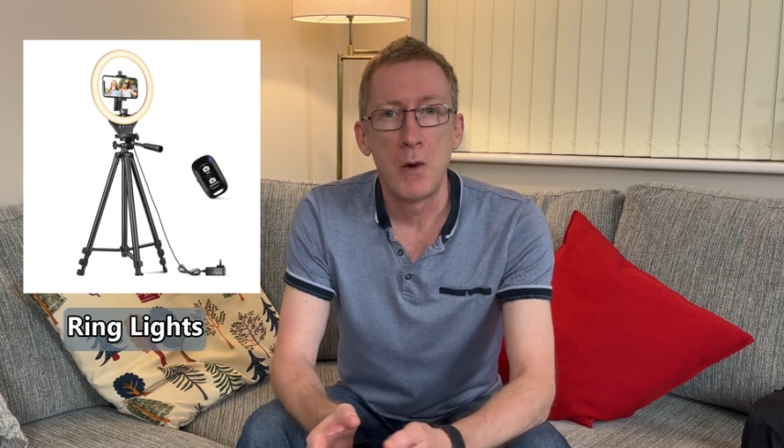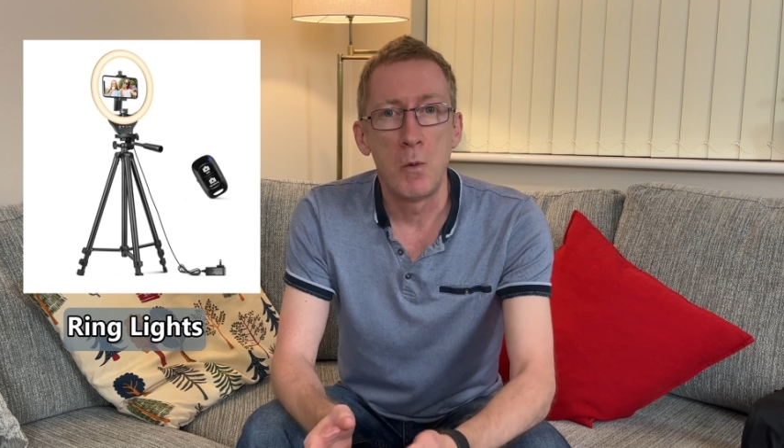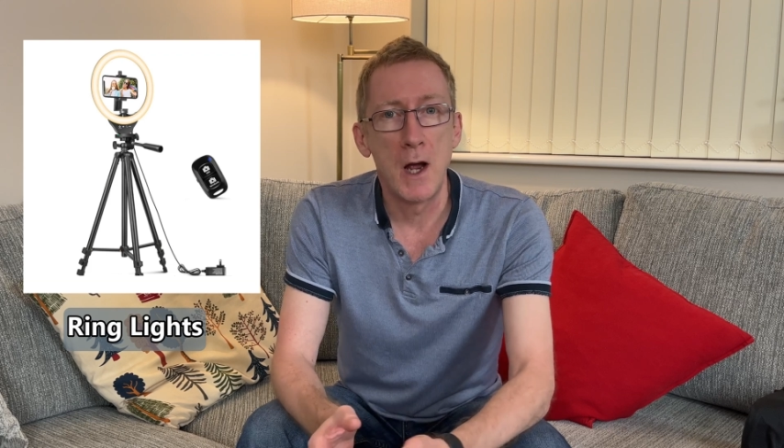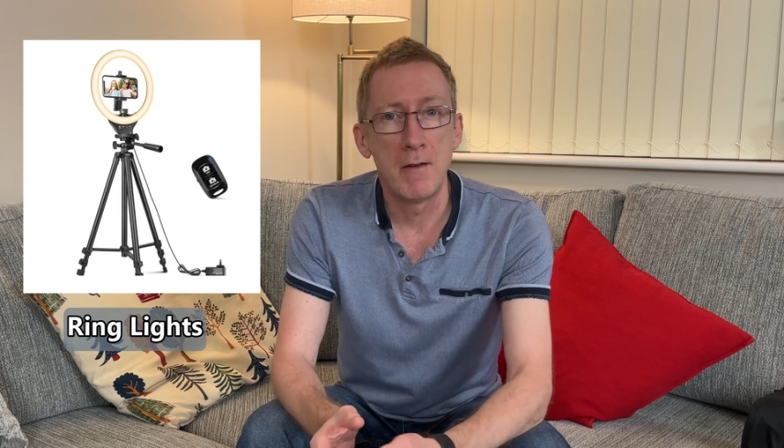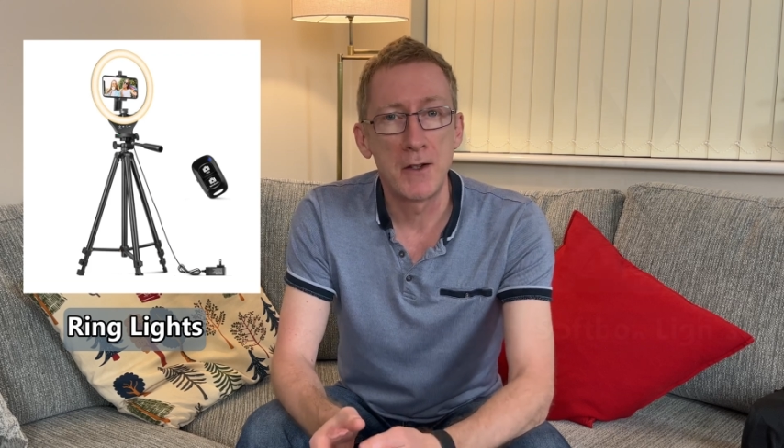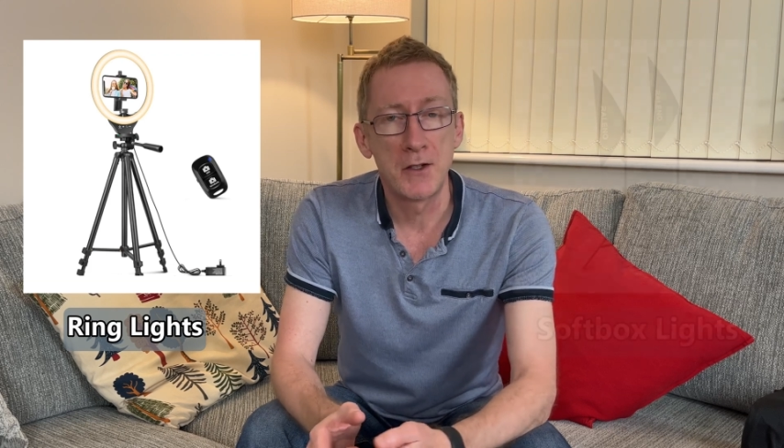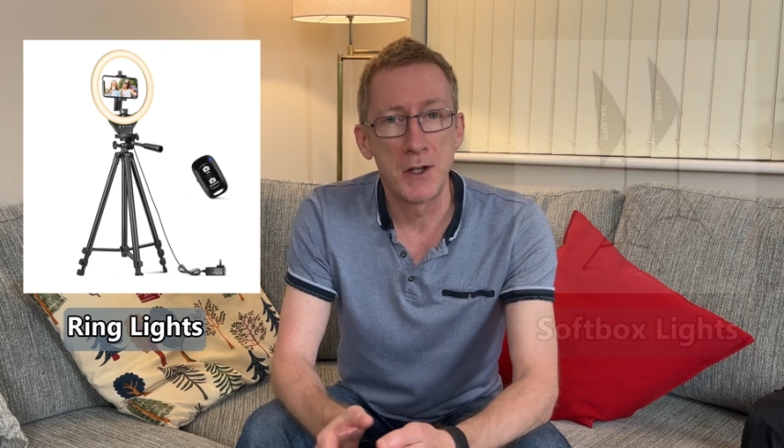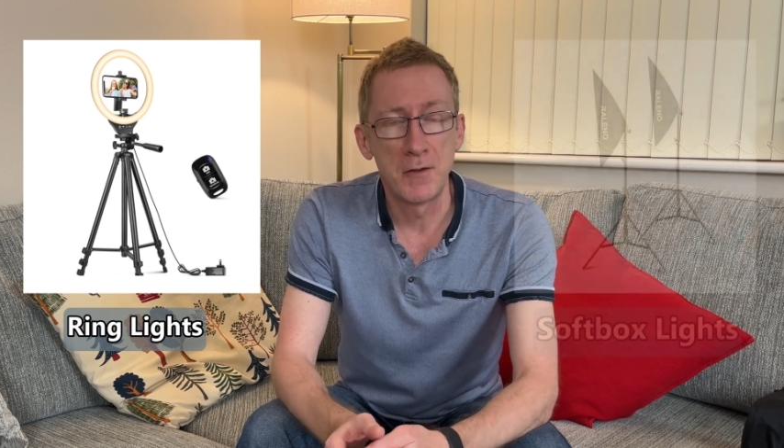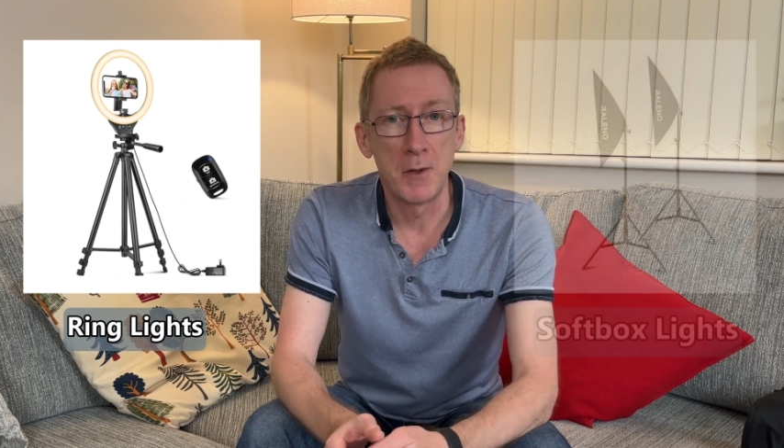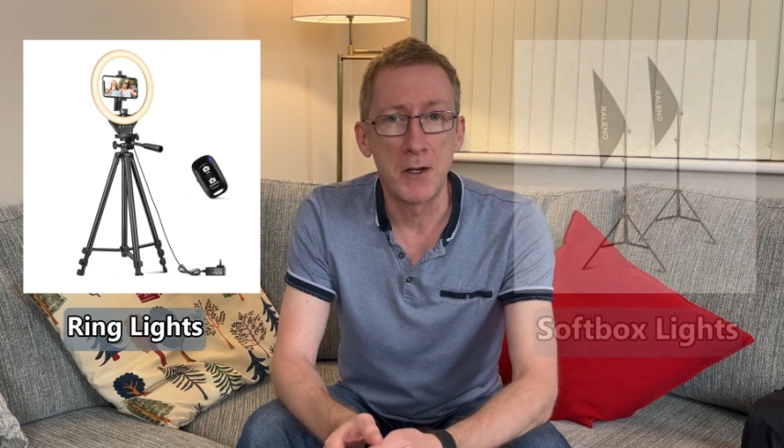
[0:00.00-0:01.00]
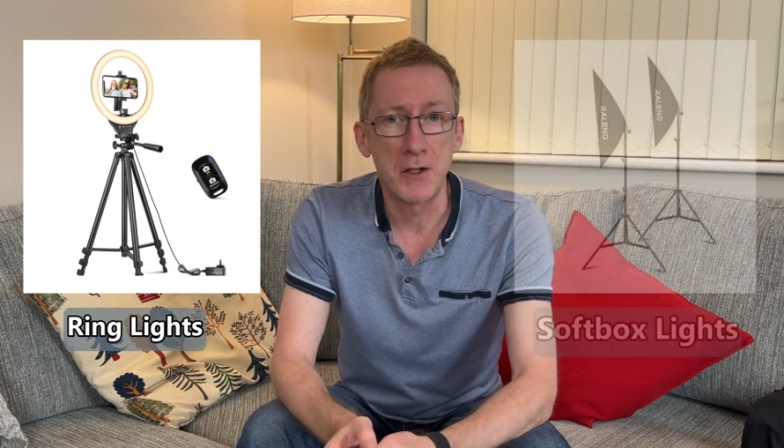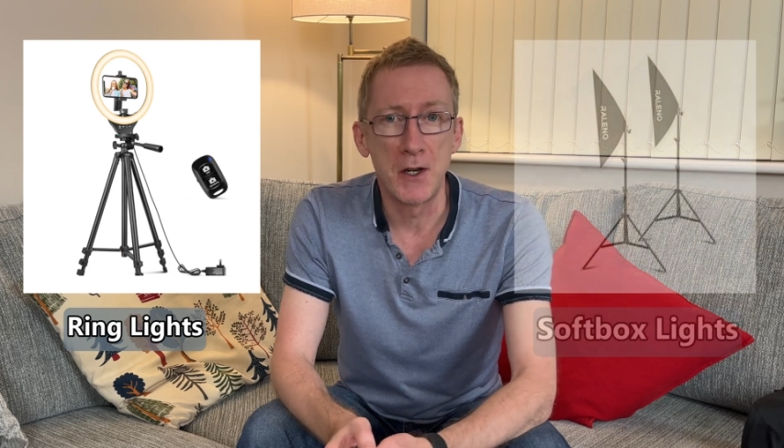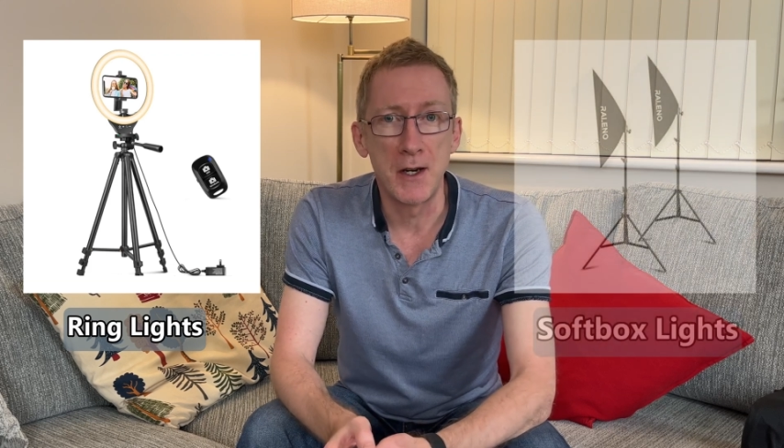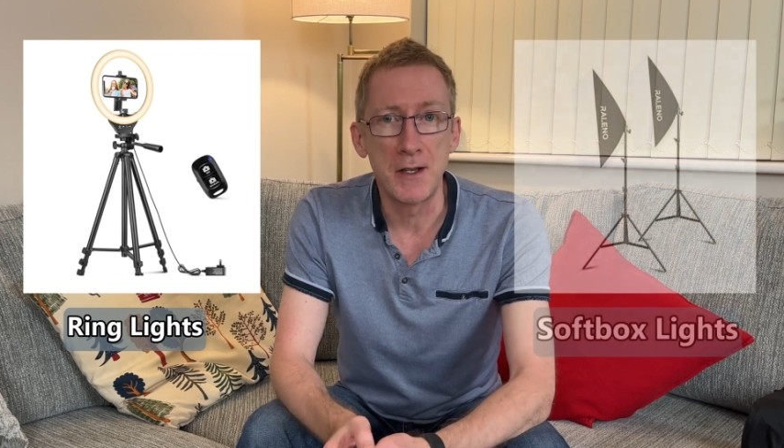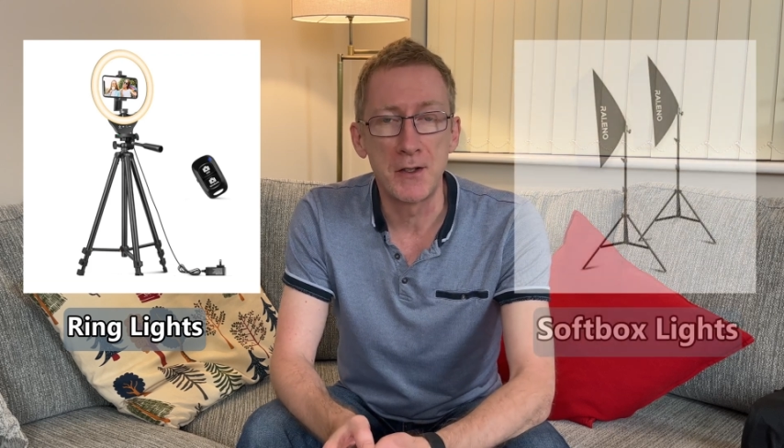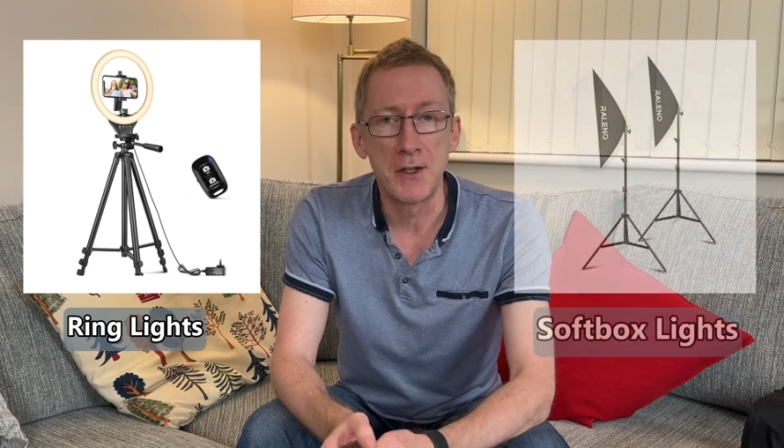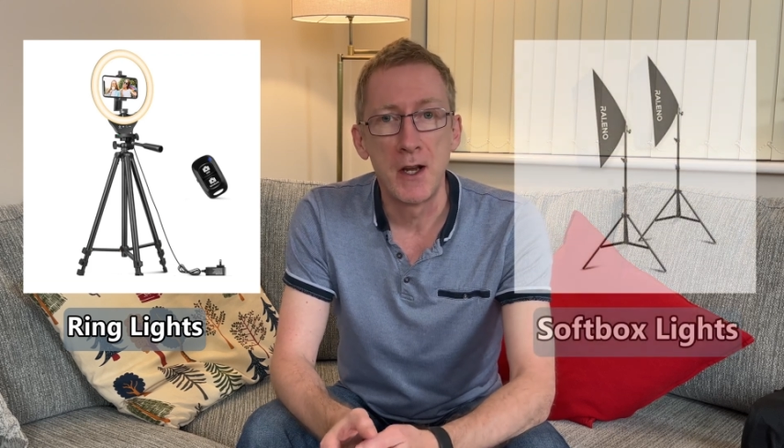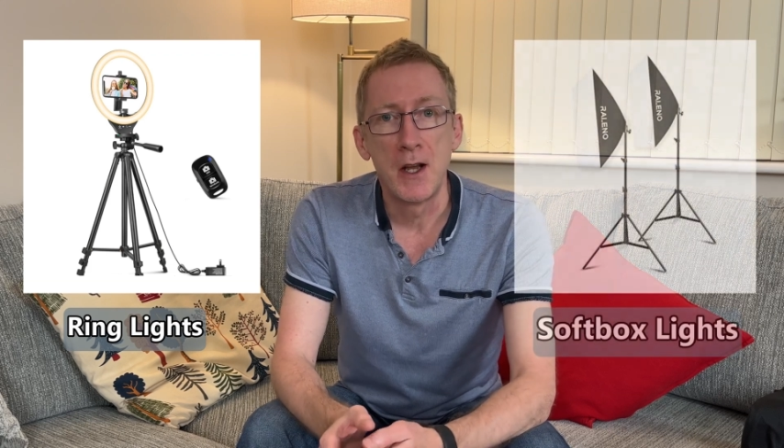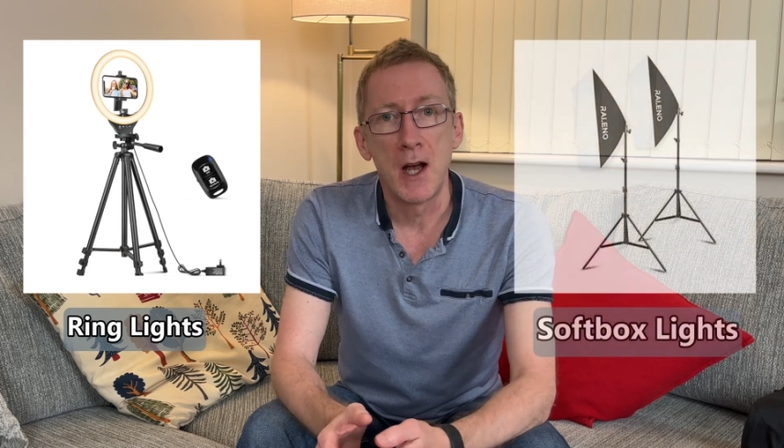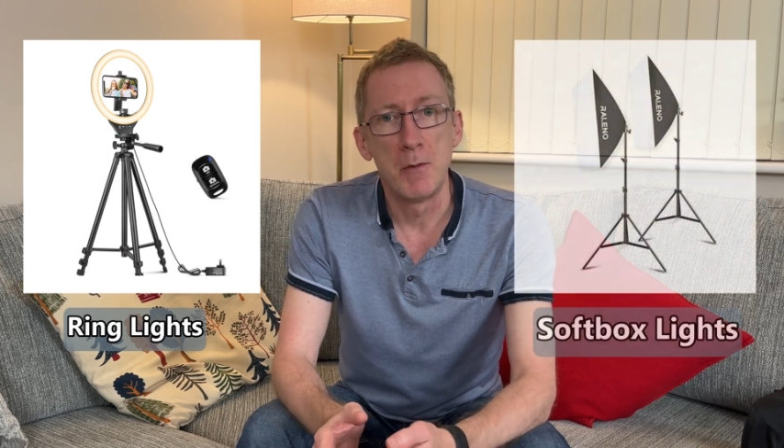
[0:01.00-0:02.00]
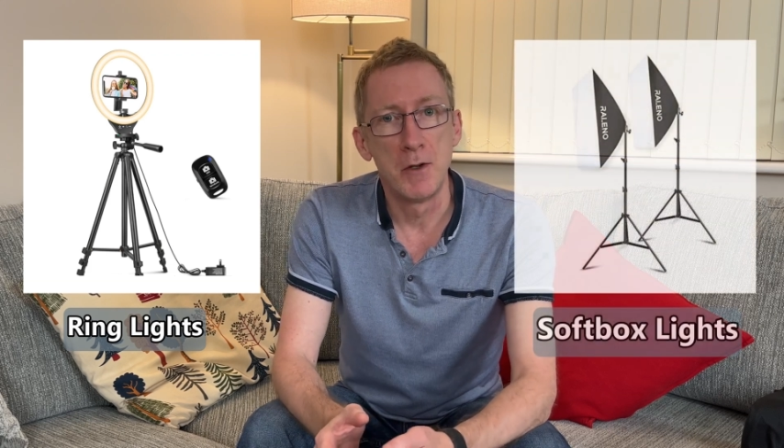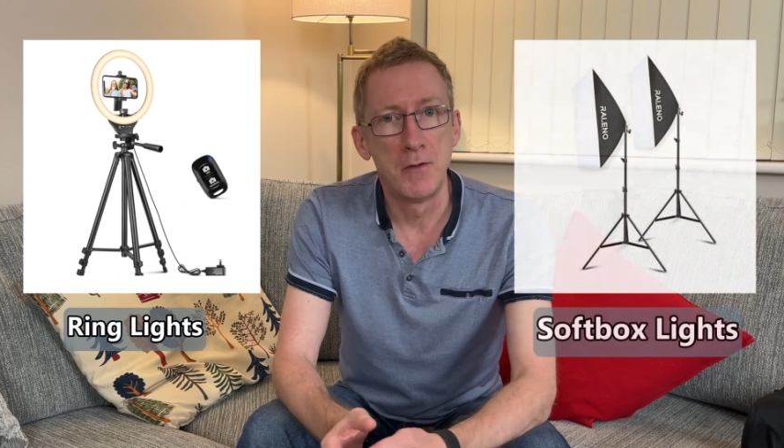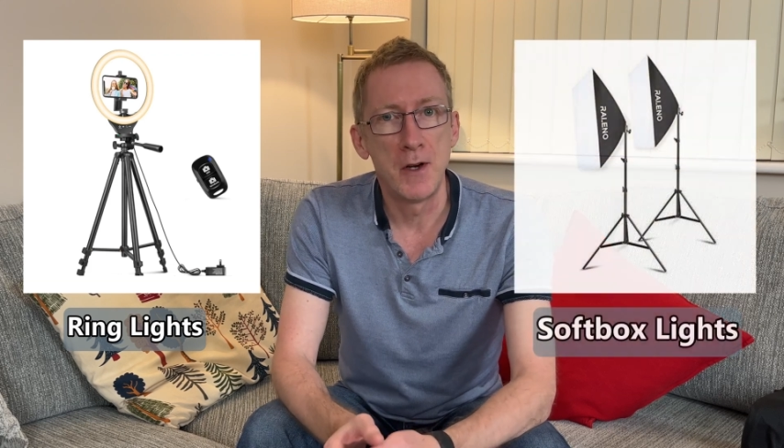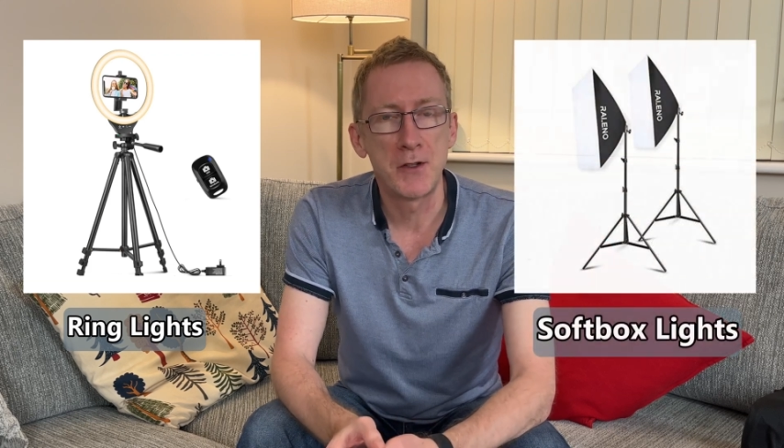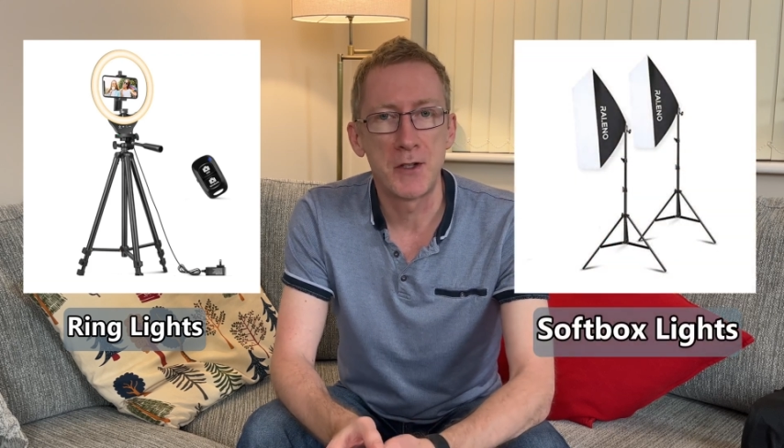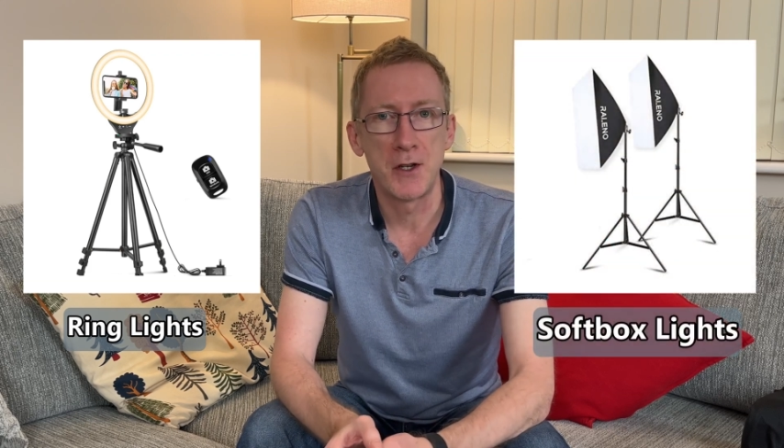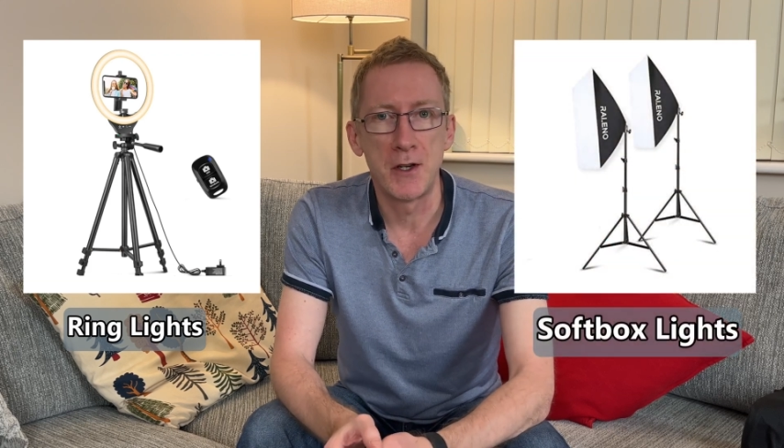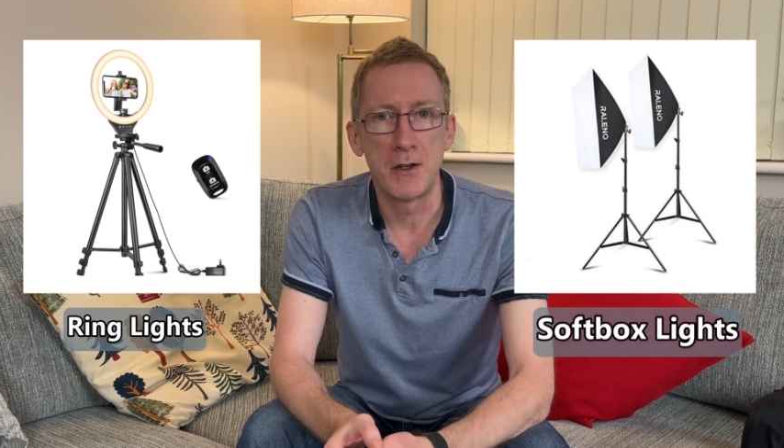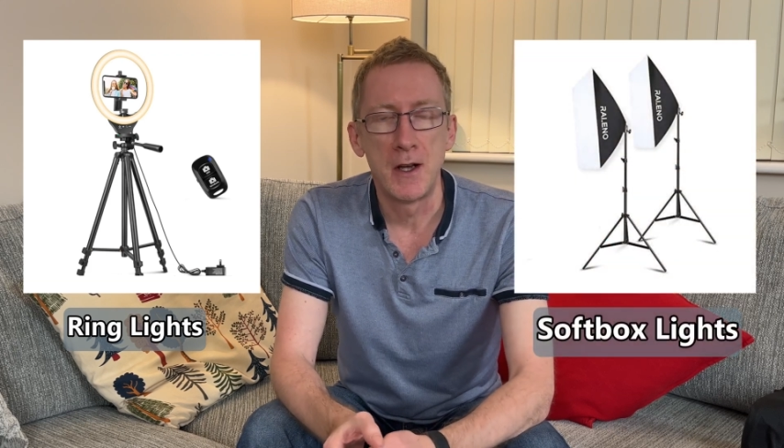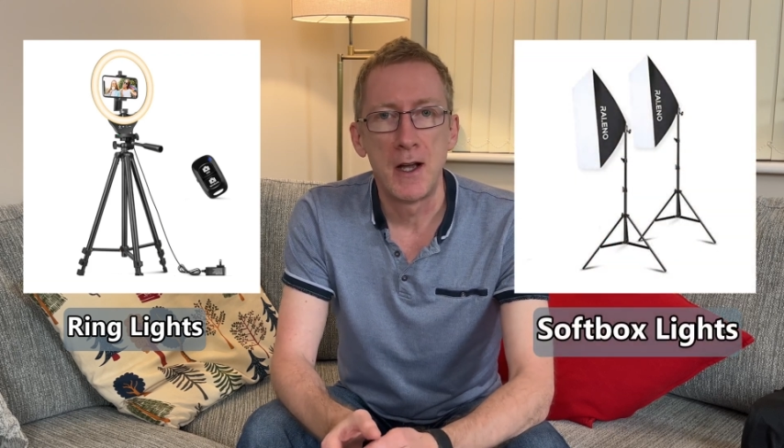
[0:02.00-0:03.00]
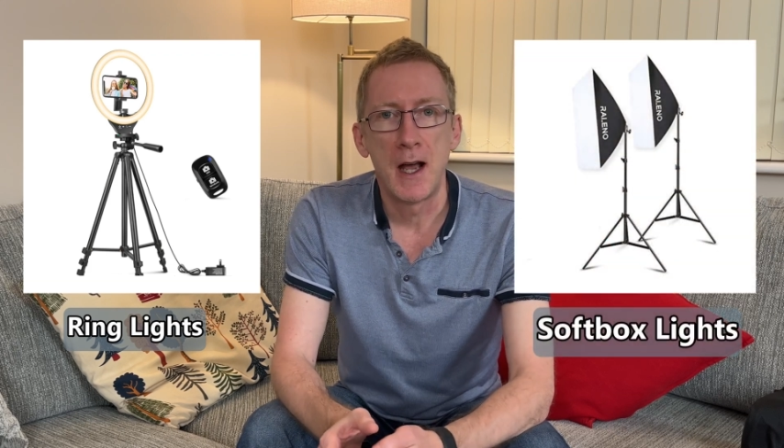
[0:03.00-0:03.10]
whereas softbox lights are more versatile,